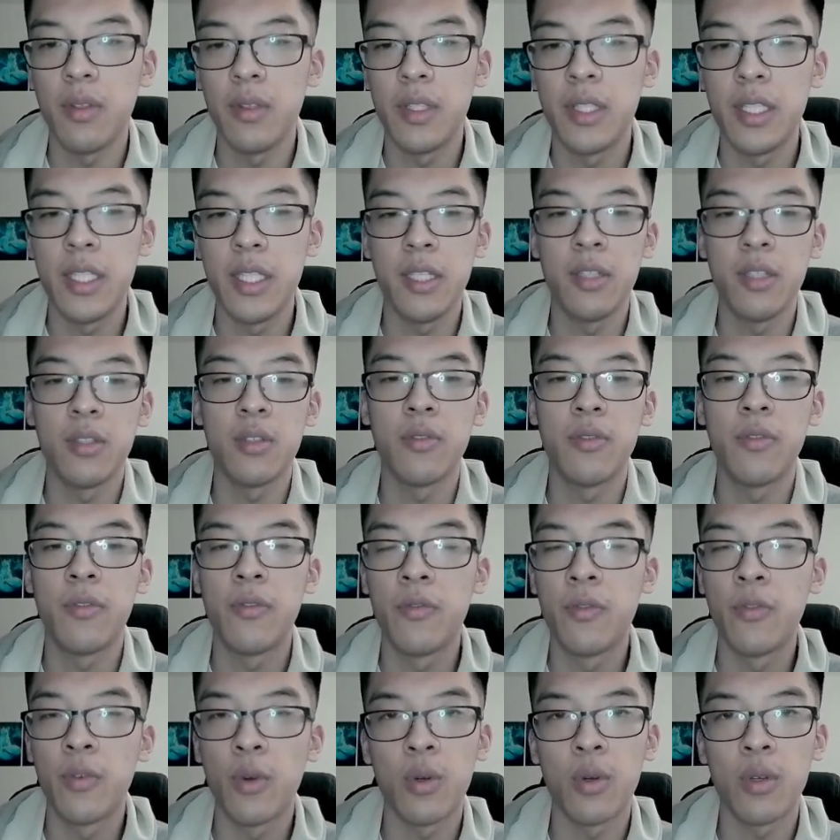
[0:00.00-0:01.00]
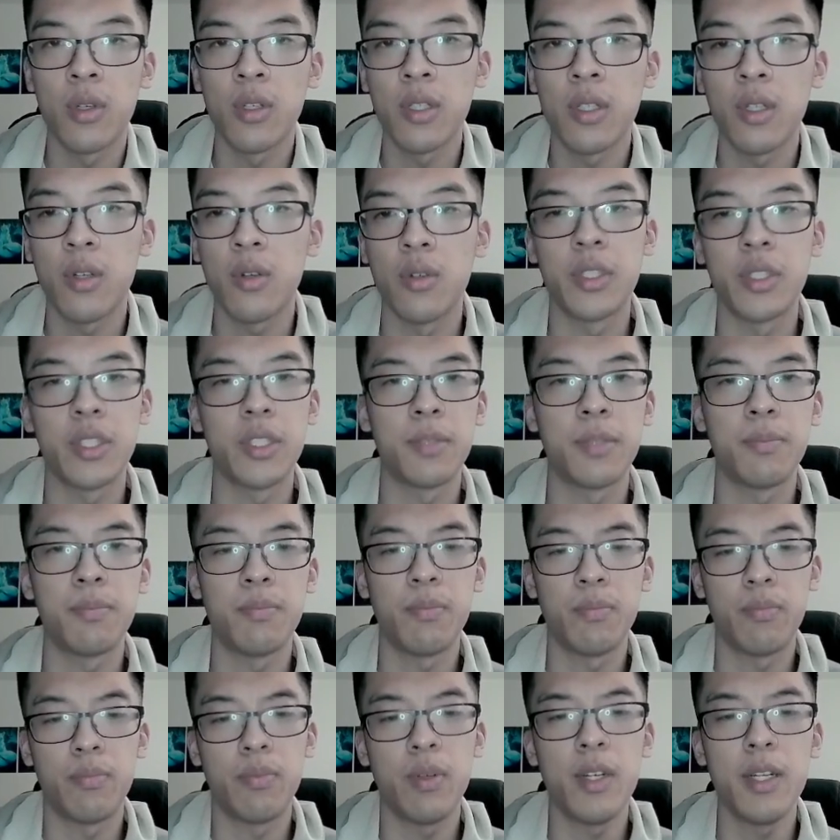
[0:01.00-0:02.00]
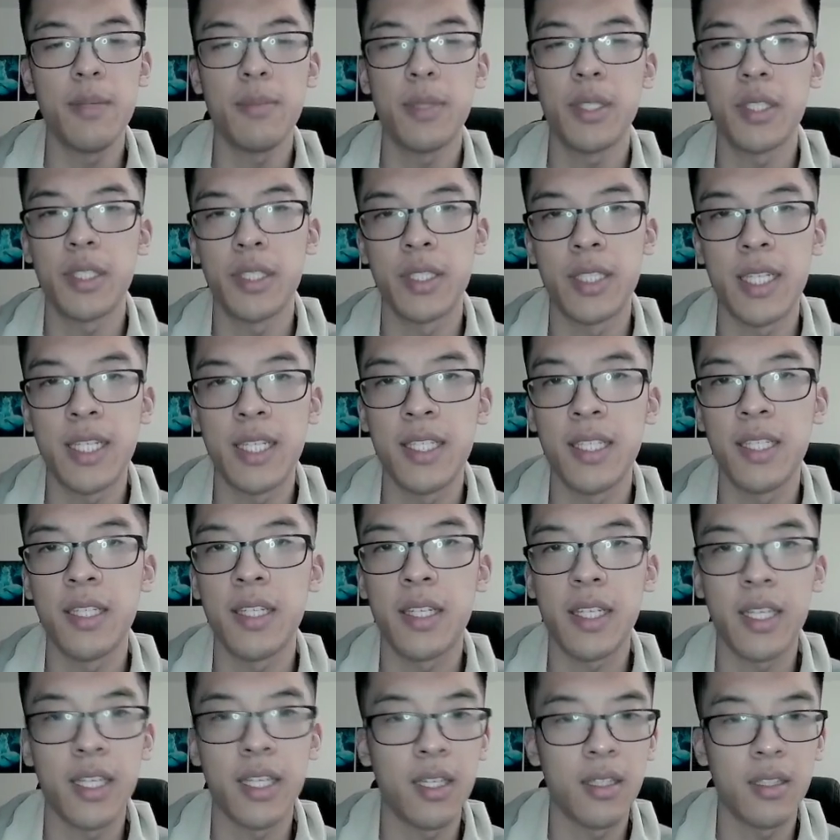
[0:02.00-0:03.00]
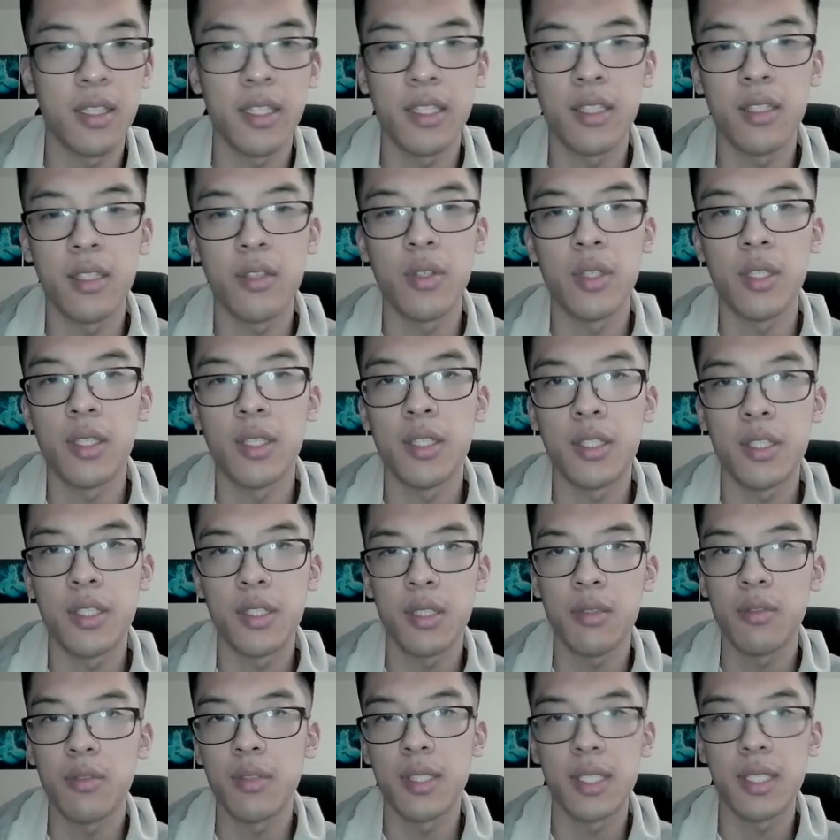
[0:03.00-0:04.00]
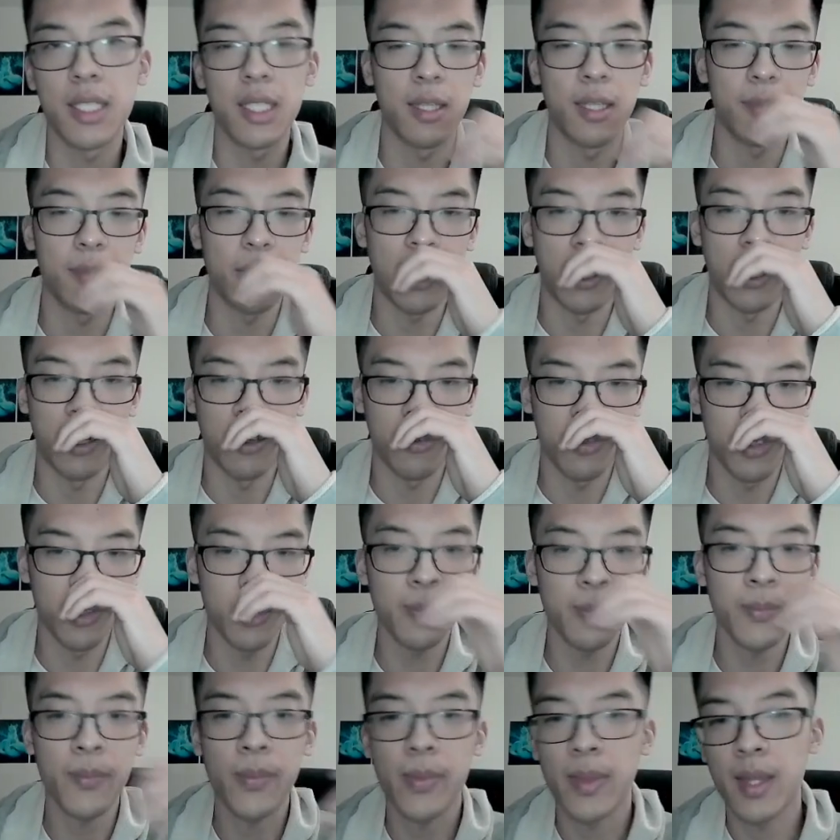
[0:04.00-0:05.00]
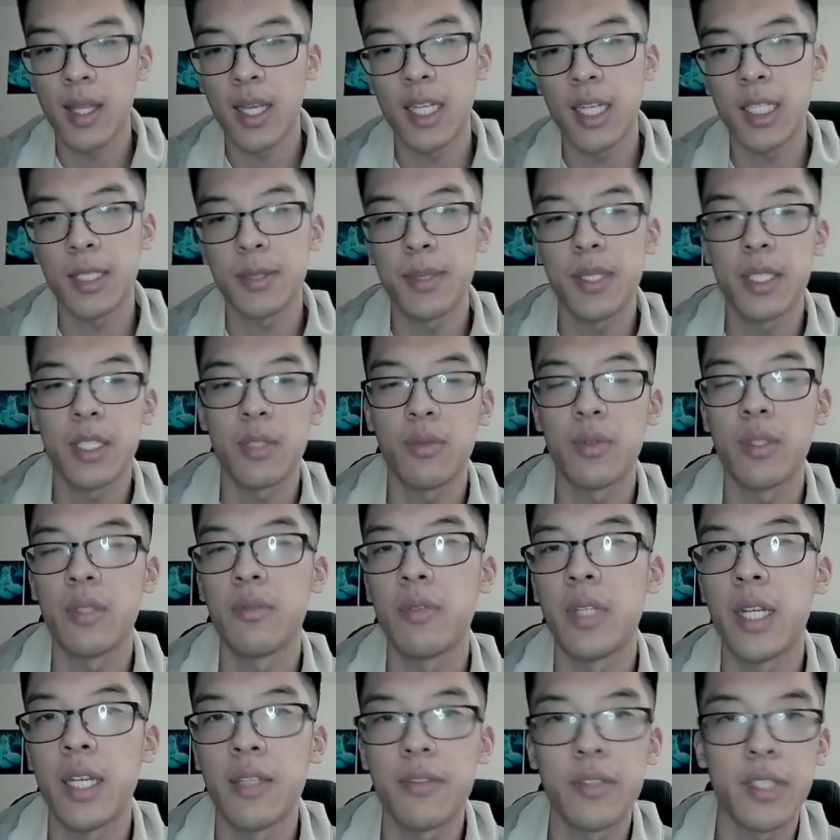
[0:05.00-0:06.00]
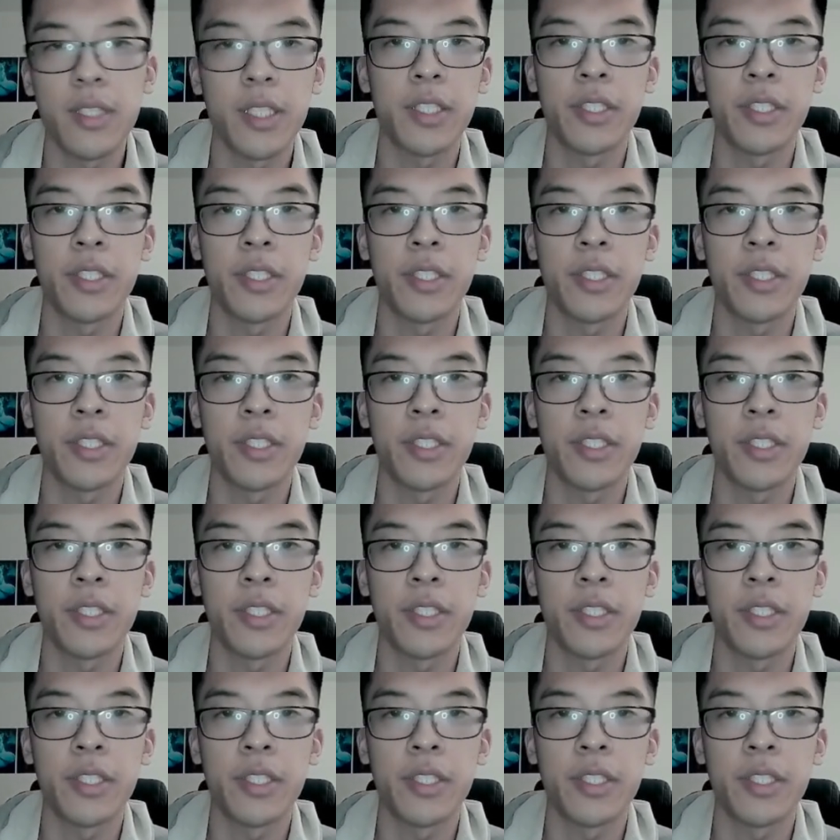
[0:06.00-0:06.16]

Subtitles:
deal 4, or just pretty much say kill a unit, is so insanely powerful, especially when we have such